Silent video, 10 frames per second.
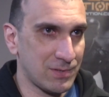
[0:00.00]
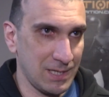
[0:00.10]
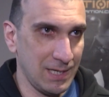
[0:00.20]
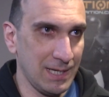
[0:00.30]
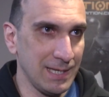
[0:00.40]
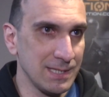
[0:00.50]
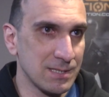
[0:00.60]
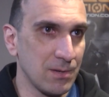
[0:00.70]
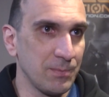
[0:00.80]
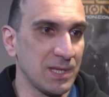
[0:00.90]
three
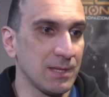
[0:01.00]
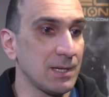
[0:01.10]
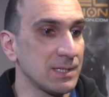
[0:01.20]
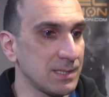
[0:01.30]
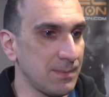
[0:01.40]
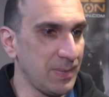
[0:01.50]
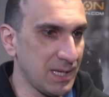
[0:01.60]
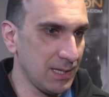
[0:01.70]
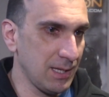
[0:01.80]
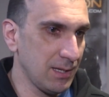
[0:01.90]
ladies competitor, it's the
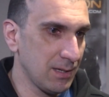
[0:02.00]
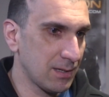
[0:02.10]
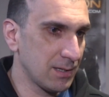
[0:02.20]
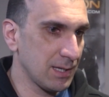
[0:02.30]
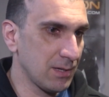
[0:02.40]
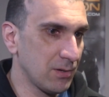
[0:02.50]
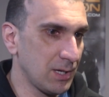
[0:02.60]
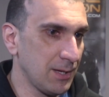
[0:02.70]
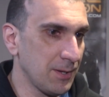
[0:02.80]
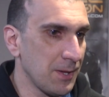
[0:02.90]
bikini
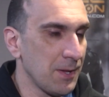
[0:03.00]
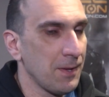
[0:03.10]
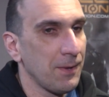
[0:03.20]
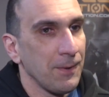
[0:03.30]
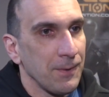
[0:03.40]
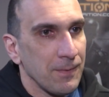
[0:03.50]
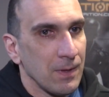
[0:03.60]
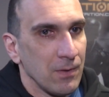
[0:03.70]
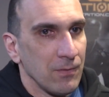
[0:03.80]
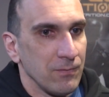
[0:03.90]
category,
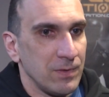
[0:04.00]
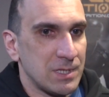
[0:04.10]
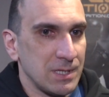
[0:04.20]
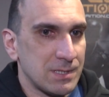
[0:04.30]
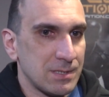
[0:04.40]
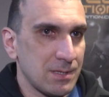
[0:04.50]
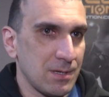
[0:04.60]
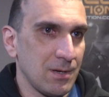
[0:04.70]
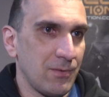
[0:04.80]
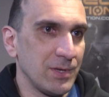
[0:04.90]
which
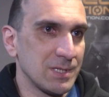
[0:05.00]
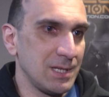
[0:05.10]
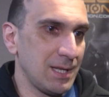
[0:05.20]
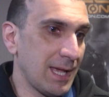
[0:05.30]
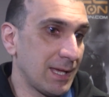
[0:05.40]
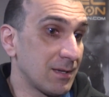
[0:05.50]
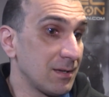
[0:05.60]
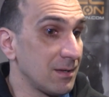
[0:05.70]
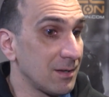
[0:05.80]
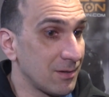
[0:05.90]
is obviously like
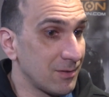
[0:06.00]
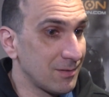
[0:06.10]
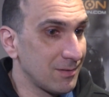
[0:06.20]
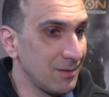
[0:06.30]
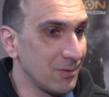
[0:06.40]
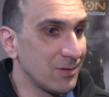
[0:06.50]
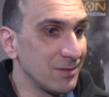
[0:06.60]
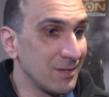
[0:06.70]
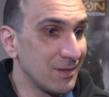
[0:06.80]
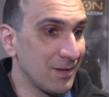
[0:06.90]
look
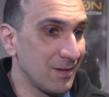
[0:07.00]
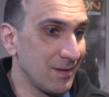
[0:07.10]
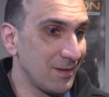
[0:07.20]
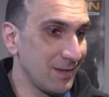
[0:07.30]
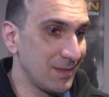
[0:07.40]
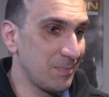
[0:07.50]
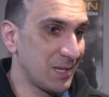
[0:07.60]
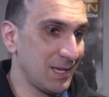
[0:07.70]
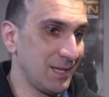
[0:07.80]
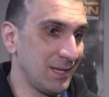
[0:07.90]
good in the in the
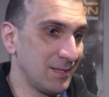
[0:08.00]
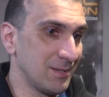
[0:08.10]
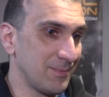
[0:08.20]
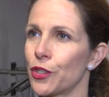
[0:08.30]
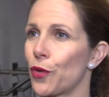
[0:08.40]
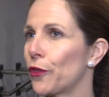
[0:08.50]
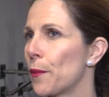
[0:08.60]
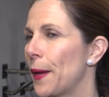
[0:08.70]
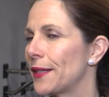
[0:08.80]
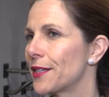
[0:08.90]
bikini. 12
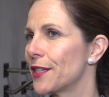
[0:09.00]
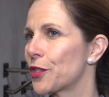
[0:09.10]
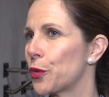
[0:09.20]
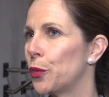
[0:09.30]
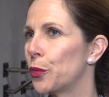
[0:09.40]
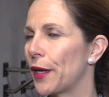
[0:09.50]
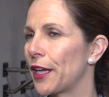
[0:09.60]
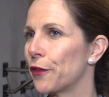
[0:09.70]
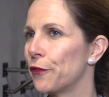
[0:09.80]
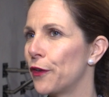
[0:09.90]
competitors are
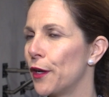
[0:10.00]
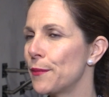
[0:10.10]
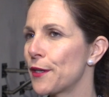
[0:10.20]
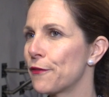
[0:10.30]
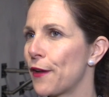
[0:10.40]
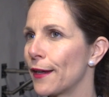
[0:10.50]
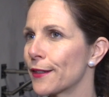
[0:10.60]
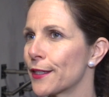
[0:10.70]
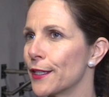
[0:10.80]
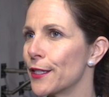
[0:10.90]
already confirmed. In
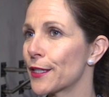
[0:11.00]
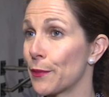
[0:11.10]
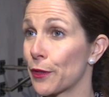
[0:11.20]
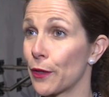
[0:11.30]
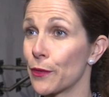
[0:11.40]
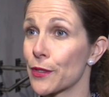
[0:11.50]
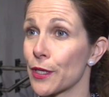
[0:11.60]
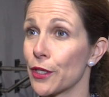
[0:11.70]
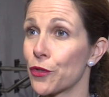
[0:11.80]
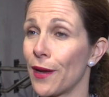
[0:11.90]
fact, uh, some of those
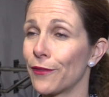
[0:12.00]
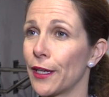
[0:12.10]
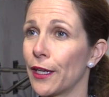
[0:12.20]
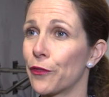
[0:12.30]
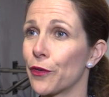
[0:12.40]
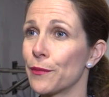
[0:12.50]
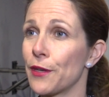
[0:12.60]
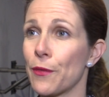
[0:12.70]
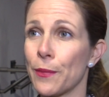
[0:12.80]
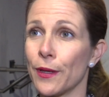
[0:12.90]
are traveling from
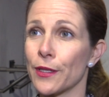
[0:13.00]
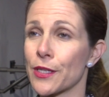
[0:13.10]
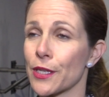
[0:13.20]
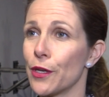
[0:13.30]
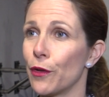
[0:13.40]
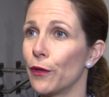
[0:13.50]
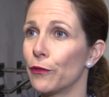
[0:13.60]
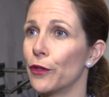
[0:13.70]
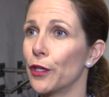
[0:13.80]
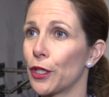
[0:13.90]
different parts uh,
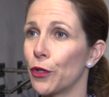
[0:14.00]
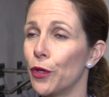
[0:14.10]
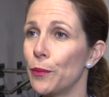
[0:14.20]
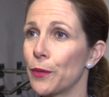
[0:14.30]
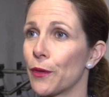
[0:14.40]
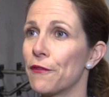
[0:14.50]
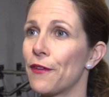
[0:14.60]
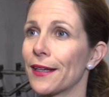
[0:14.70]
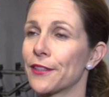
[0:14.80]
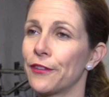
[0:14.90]
of uh, Europe. You're in
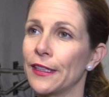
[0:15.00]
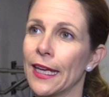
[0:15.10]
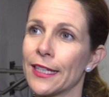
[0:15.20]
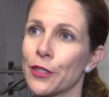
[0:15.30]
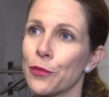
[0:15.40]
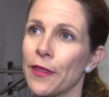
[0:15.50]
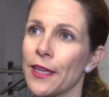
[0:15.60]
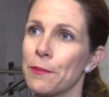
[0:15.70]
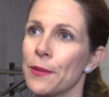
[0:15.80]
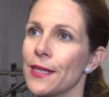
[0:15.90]
fact affiliated with
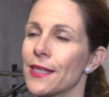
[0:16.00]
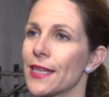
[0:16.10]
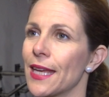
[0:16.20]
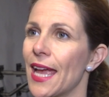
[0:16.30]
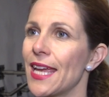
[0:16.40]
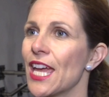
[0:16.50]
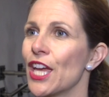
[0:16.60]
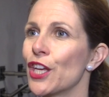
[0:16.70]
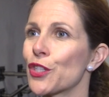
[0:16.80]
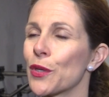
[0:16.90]
the PCA.
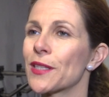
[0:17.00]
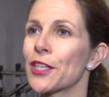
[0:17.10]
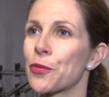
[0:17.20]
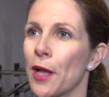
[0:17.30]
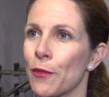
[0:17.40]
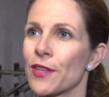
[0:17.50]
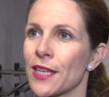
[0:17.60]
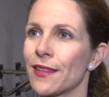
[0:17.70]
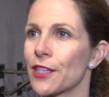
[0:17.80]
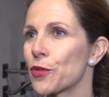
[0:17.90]
So is this why we've
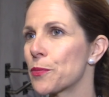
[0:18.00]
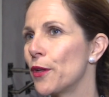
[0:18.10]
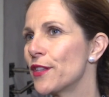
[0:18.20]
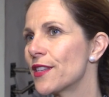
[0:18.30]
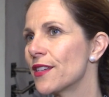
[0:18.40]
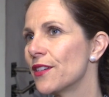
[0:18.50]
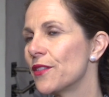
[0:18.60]
seen this response?